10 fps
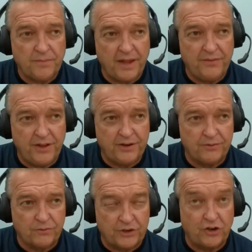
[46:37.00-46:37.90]
and
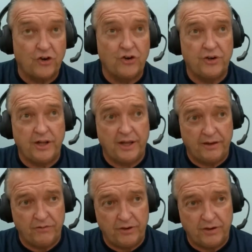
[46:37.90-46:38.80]
then return to
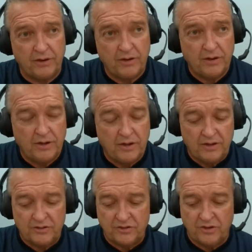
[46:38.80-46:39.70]
heaven.
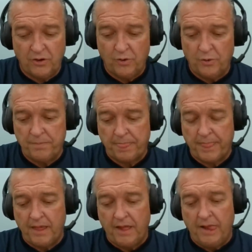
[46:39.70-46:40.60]
So,
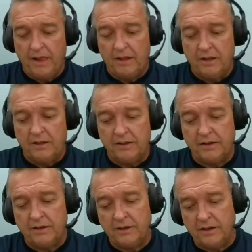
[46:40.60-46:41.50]

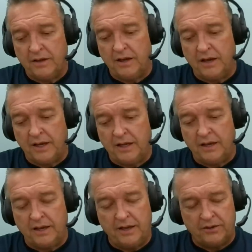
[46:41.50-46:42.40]

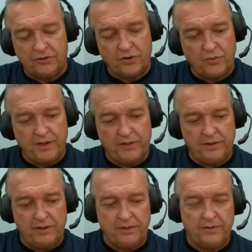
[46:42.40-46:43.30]
again,
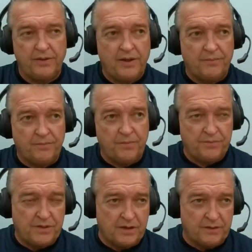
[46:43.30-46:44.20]
showing the...
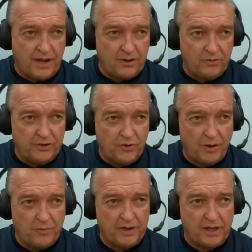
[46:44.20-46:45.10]
Not only
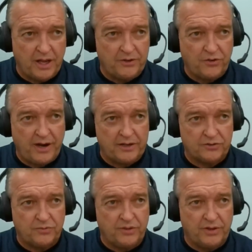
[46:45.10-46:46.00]
do I want to
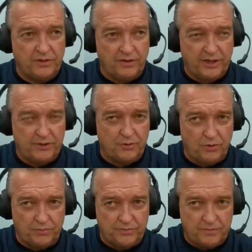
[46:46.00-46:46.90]
contrast the
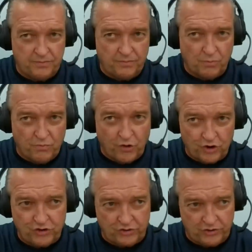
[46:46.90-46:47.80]
literal
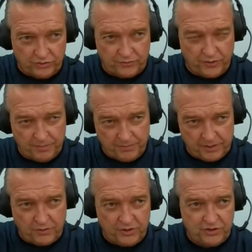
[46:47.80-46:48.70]
verses from
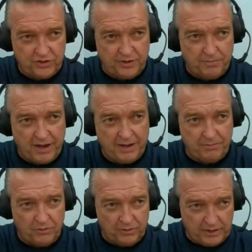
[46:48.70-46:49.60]
the Christian
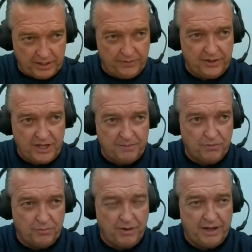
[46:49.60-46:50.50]
Bible and the
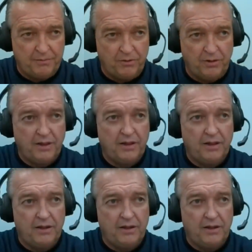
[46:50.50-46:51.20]
Hebrew Bible,